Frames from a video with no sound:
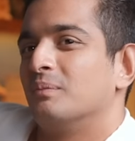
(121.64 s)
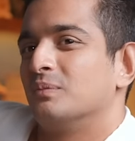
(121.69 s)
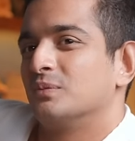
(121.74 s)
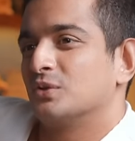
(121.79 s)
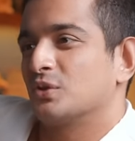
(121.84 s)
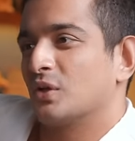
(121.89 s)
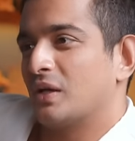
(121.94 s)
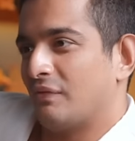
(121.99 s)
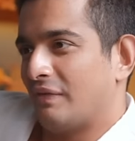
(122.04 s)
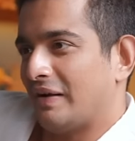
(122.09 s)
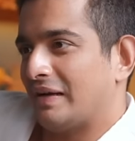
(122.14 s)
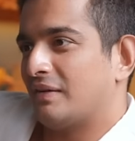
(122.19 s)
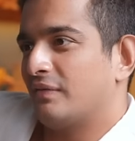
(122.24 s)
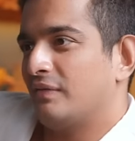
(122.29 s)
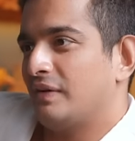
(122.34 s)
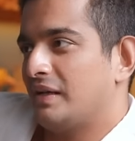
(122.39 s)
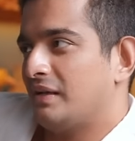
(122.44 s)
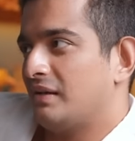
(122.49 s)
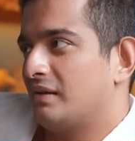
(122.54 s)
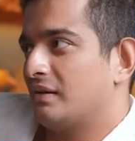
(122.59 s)
right so
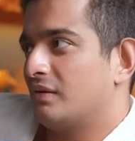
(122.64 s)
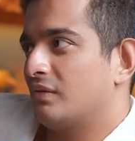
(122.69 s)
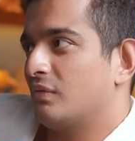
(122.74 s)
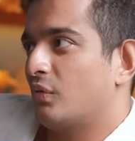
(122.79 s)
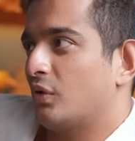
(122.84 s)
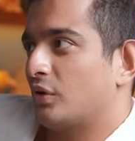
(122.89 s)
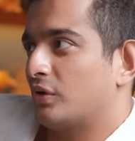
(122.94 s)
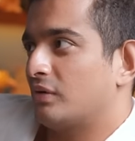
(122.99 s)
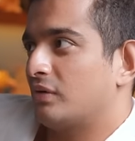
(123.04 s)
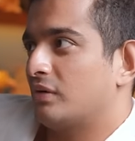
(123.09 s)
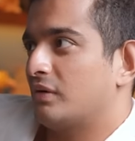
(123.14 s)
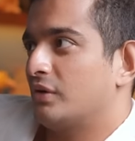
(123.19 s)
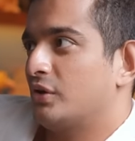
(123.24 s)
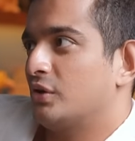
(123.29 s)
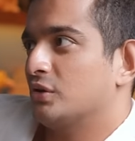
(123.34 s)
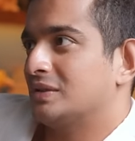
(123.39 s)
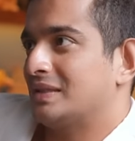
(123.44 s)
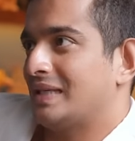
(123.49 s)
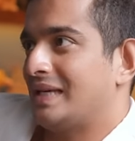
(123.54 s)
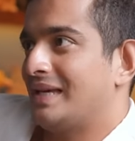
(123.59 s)
effectively what
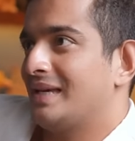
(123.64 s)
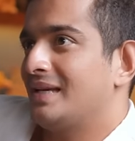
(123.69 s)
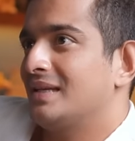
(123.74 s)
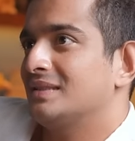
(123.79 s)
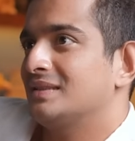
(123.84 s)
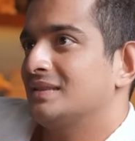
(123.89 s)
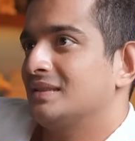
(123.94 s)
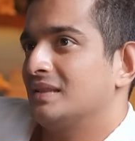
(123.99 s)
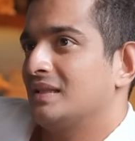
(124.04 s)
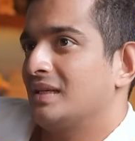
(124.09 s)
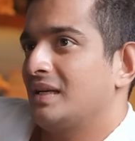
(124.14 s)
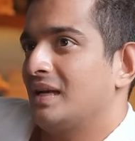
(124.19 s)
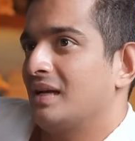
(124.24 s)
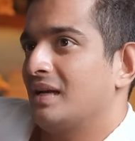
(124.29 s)
you're saying is